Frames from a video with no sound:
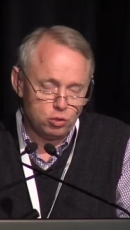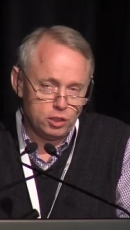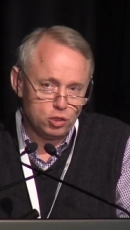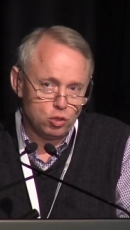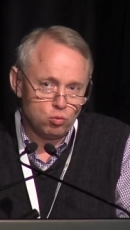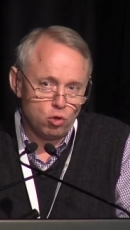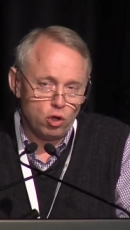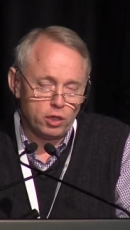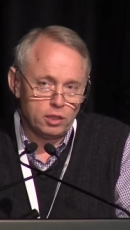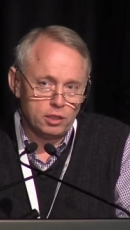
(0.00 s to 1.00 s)
You need to
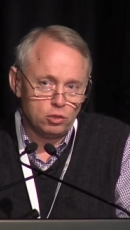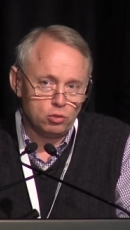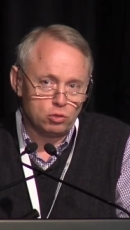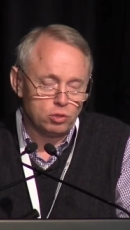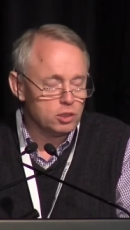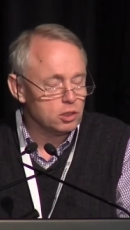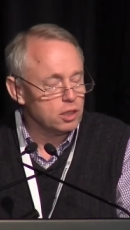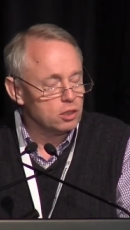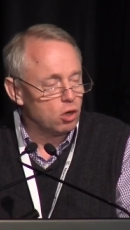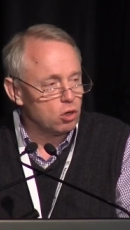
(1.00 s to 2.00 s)
work in industries
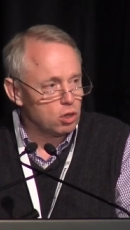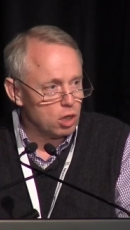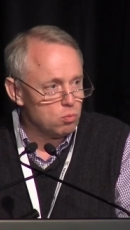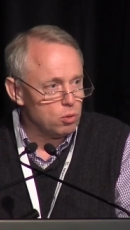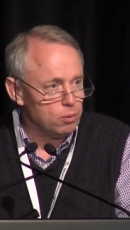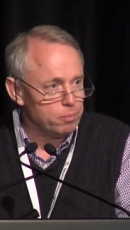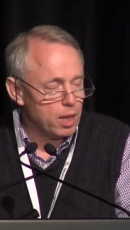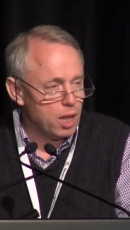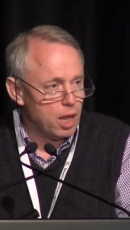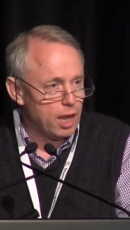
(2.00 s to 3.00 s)
that are global
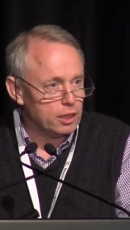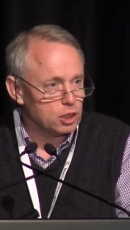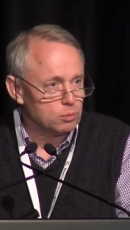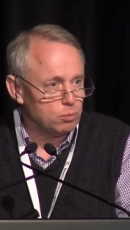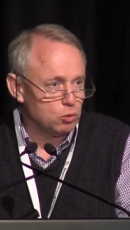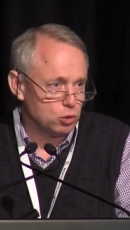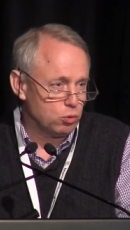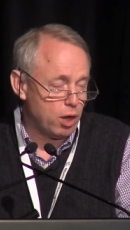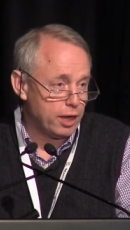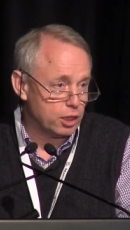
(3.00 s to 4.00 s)
and exposed
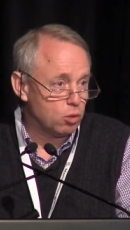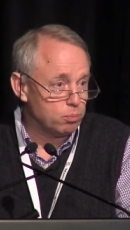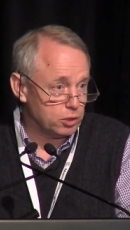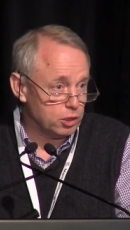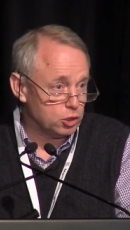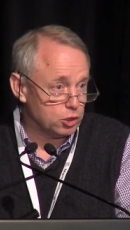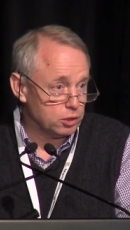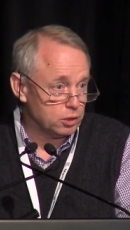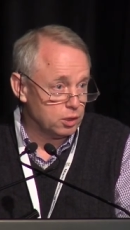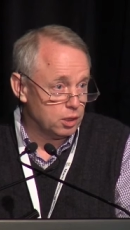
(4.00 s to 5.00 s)
to high competition.
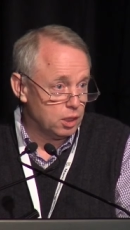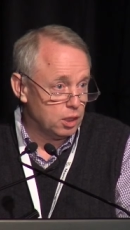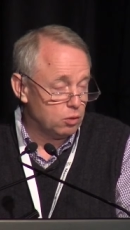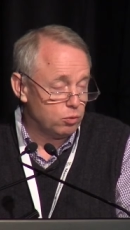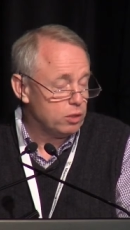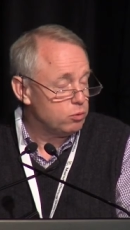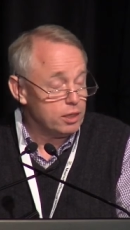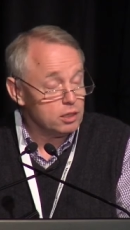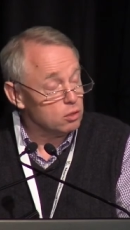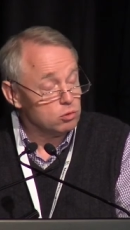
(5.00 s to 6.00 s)
We
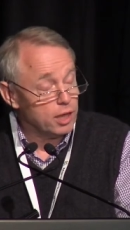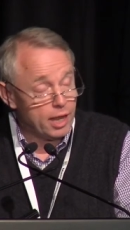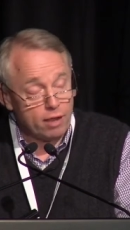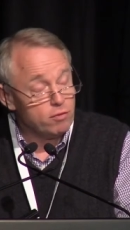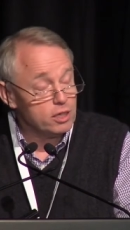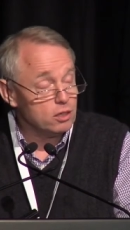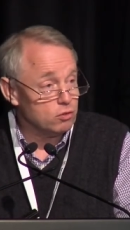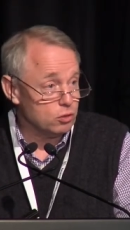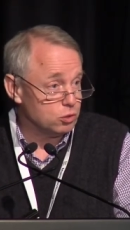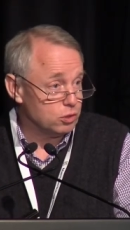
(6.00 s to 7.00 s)
really don't have any
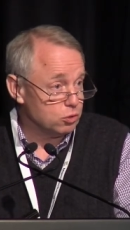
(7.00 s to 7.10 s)
of those in